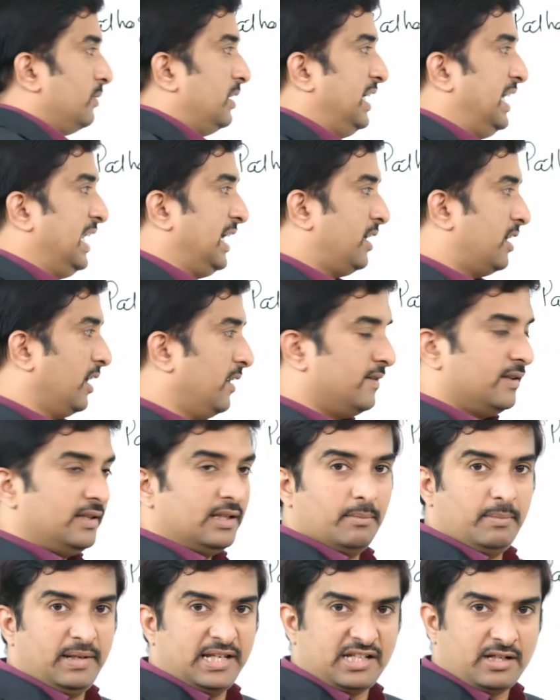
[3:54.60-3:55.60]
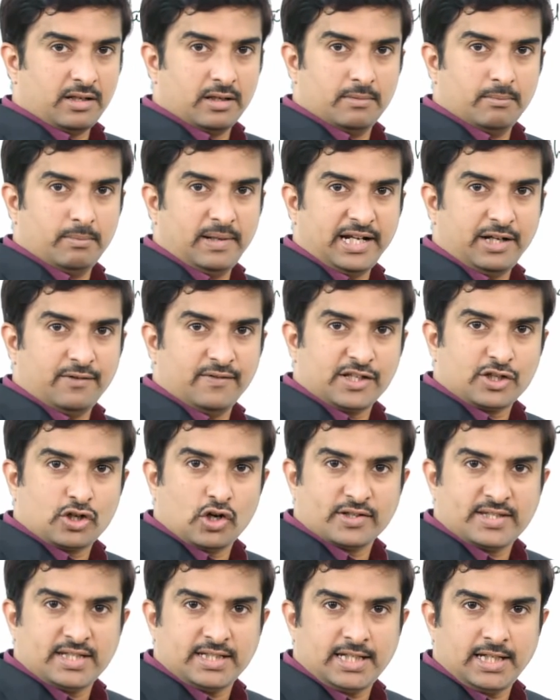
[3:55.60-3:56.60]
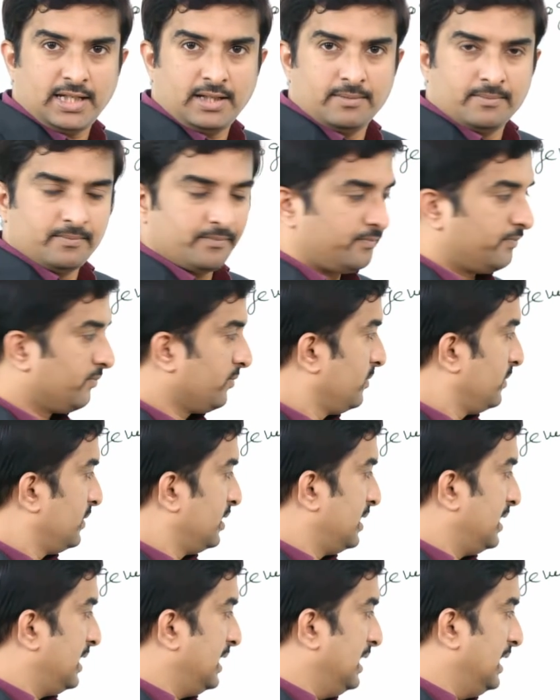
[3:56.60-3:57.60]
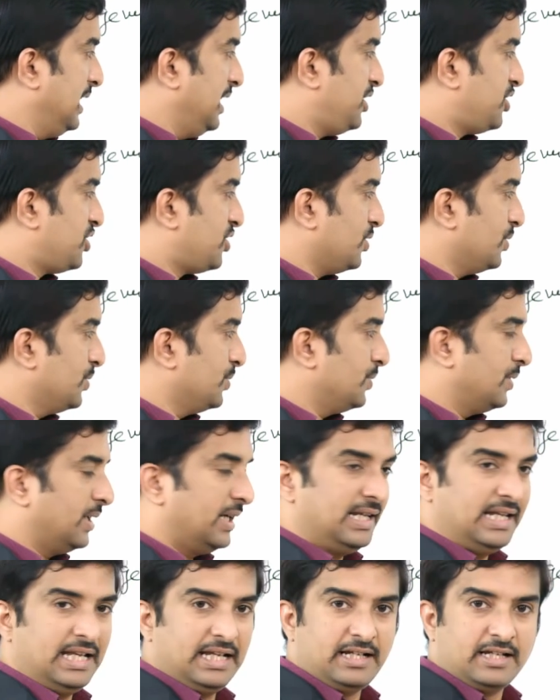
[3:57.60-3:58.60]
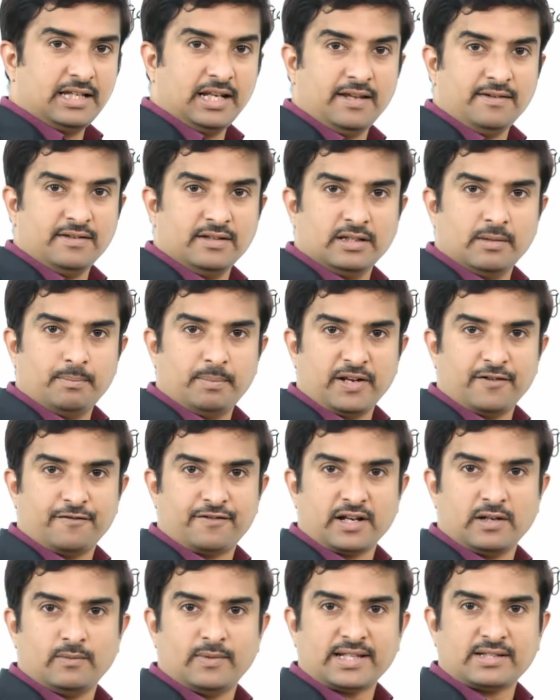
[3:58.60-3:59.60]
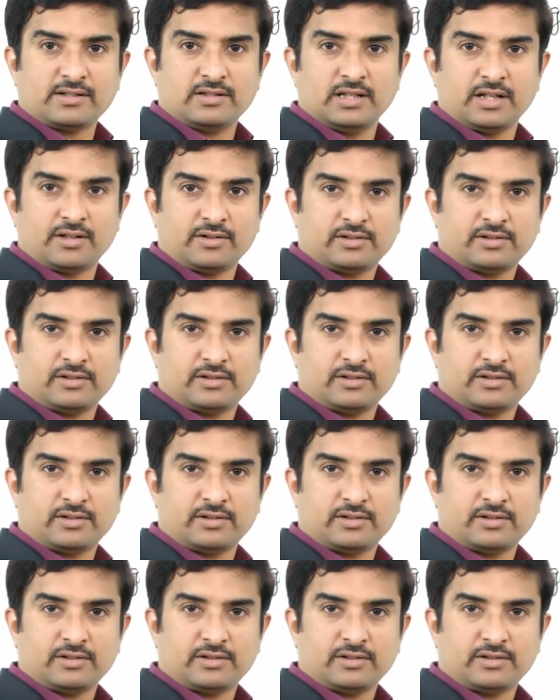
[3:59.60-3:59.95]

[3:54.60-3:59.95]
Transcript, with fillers: Decrease in the blood, blood viscosity leads to decrease in the peripheral vascular